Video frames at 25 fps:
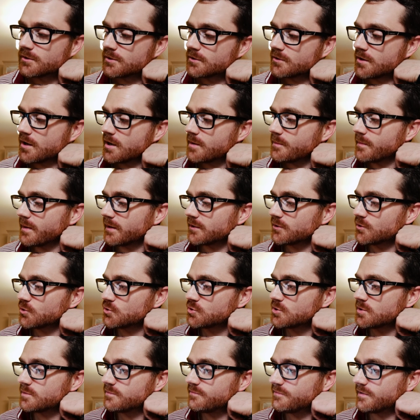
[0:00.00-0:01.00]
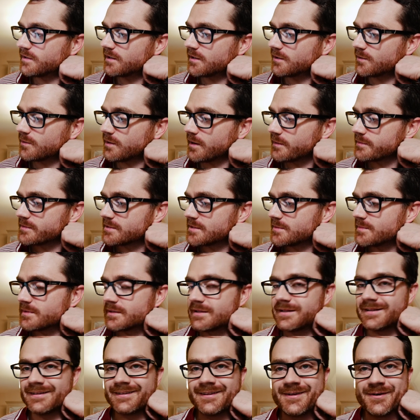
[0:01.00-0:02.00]
You're now in my YouTube video. I was in the
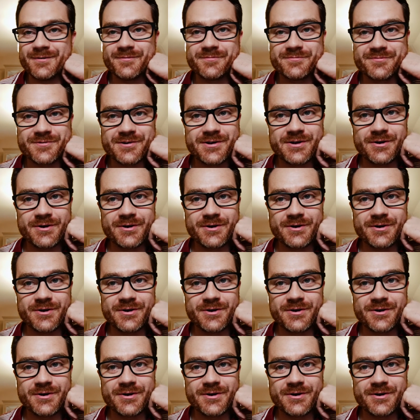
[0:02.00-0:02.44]
middle of